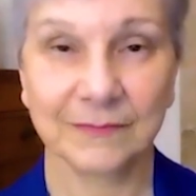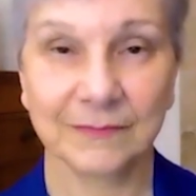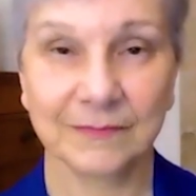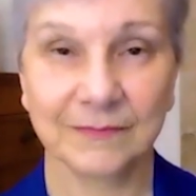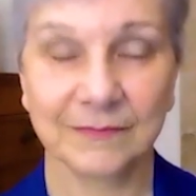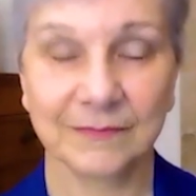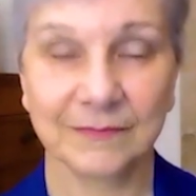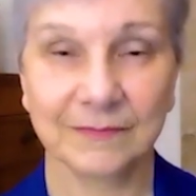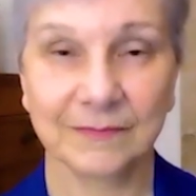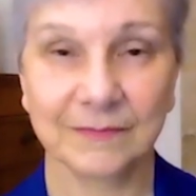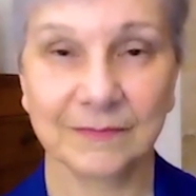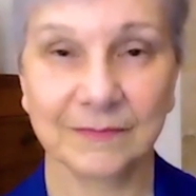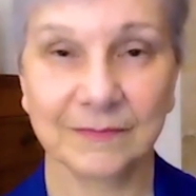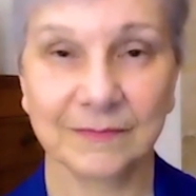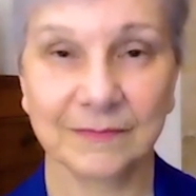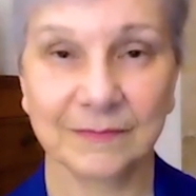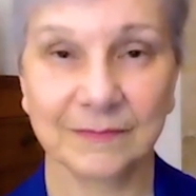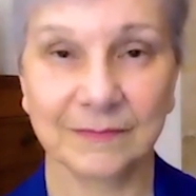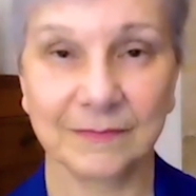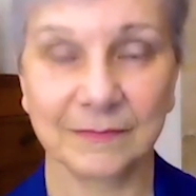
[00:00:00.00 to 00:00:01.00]

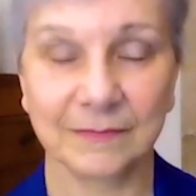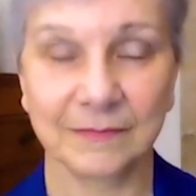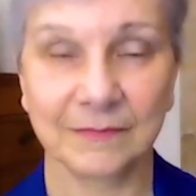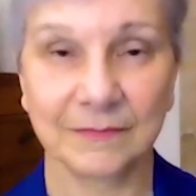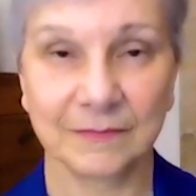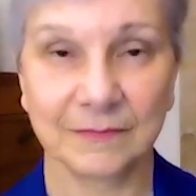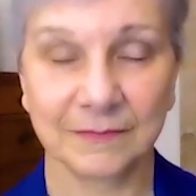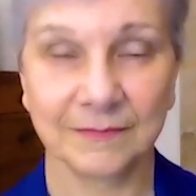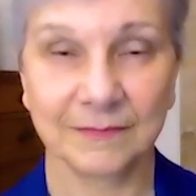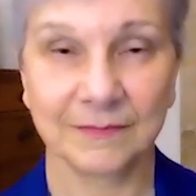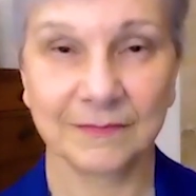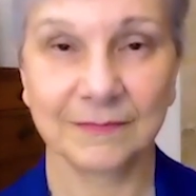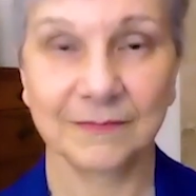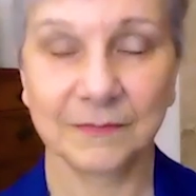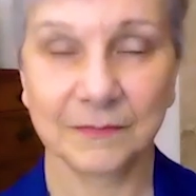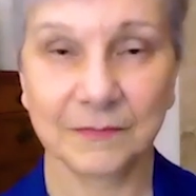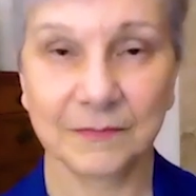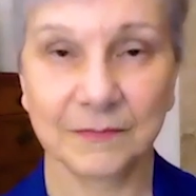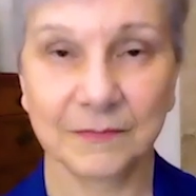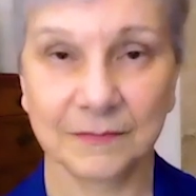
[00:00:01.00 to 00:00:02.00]

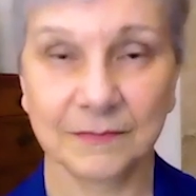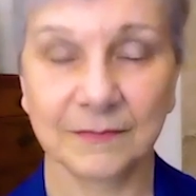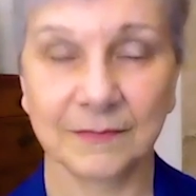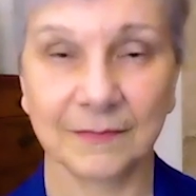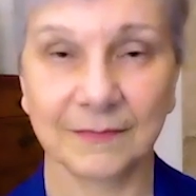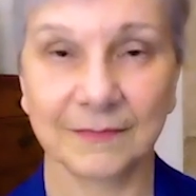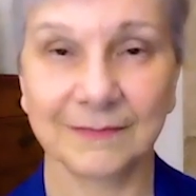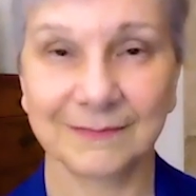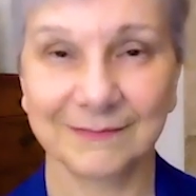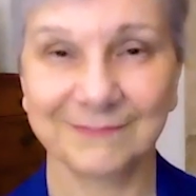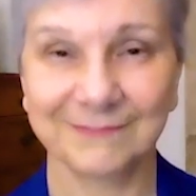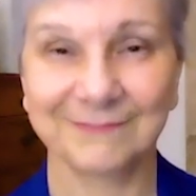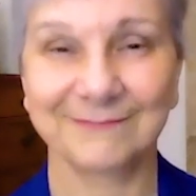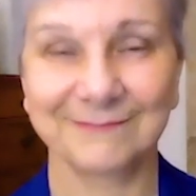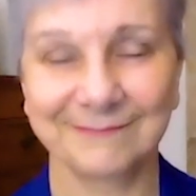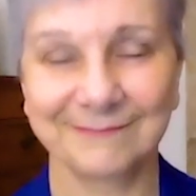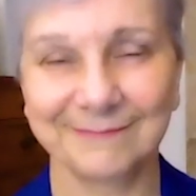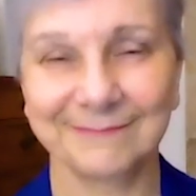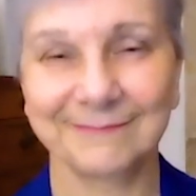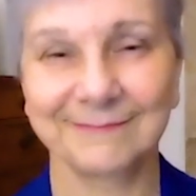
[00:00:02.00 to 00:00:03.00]

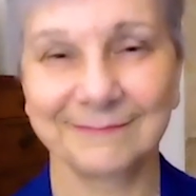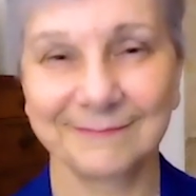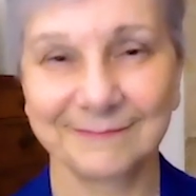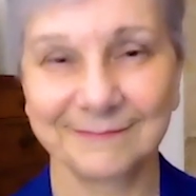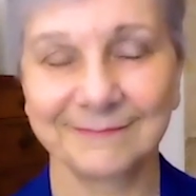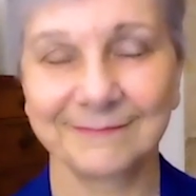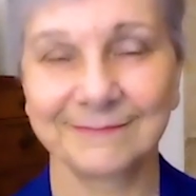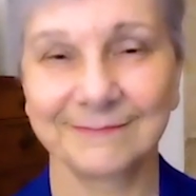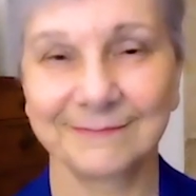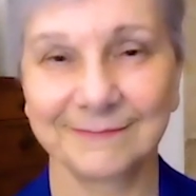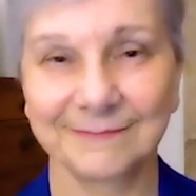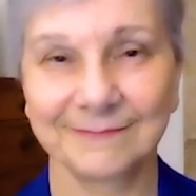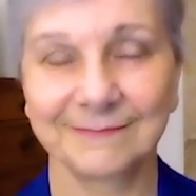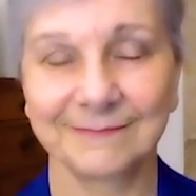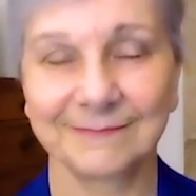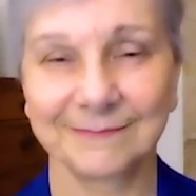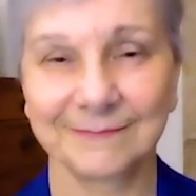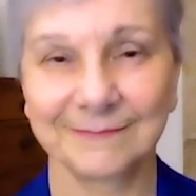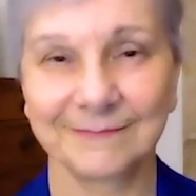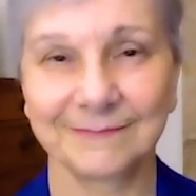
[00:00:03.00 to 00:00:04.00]

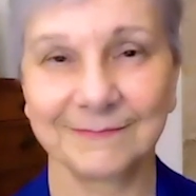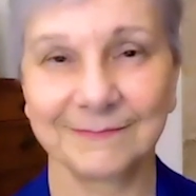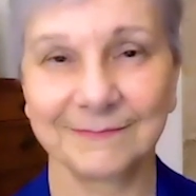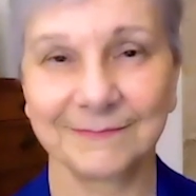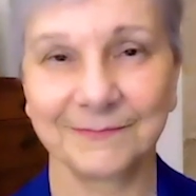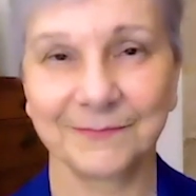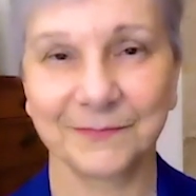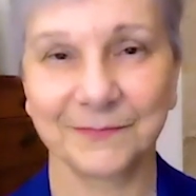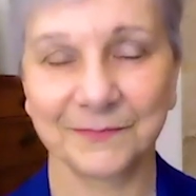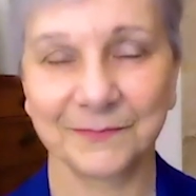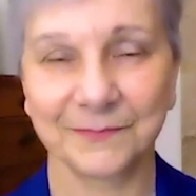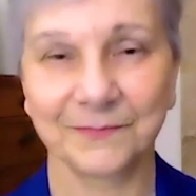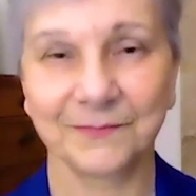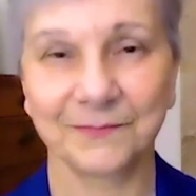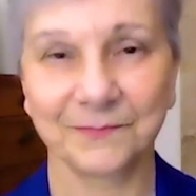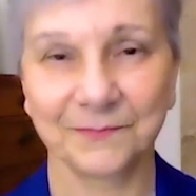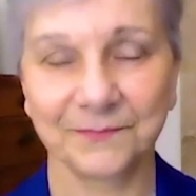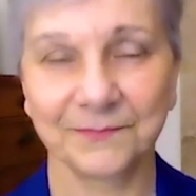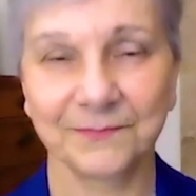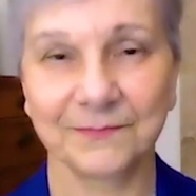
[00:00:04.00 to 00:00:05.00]

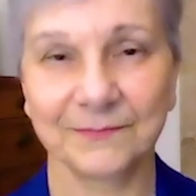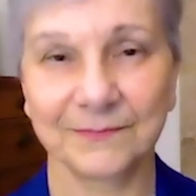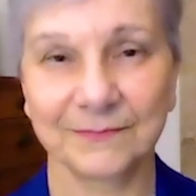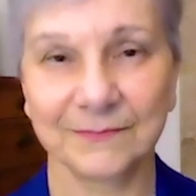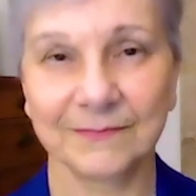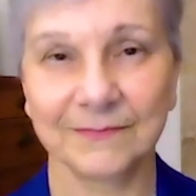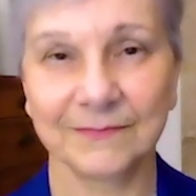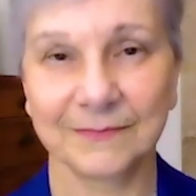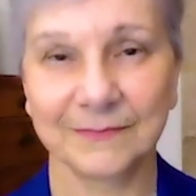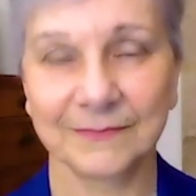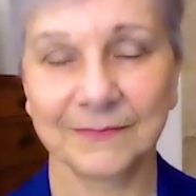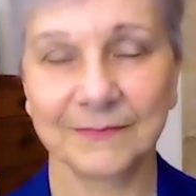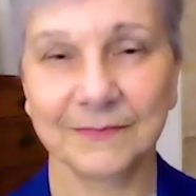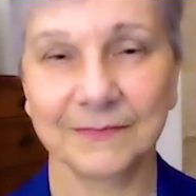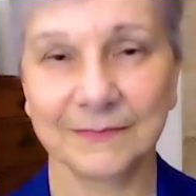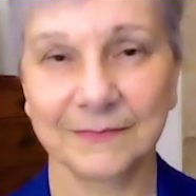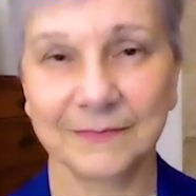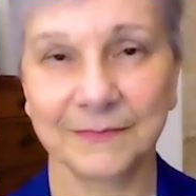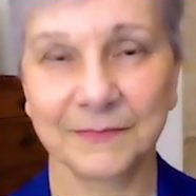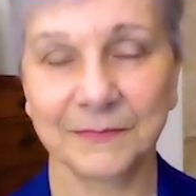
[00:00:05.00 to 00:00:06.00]

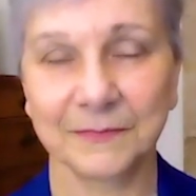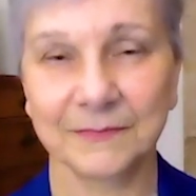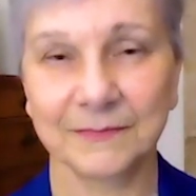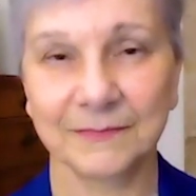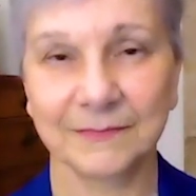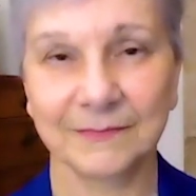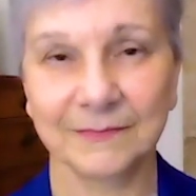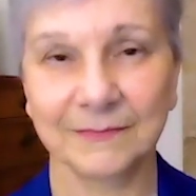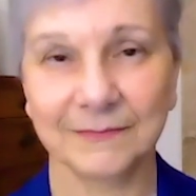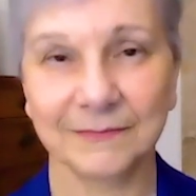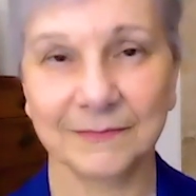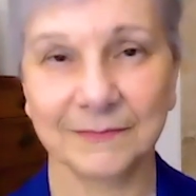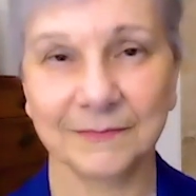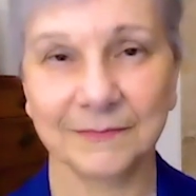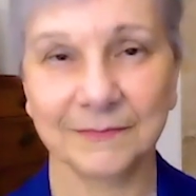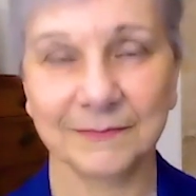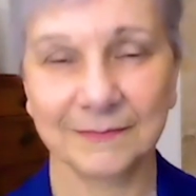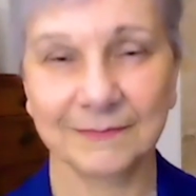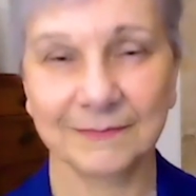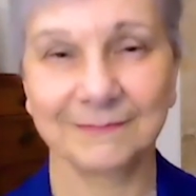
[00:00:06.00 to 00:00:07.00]
This person isn't speaking.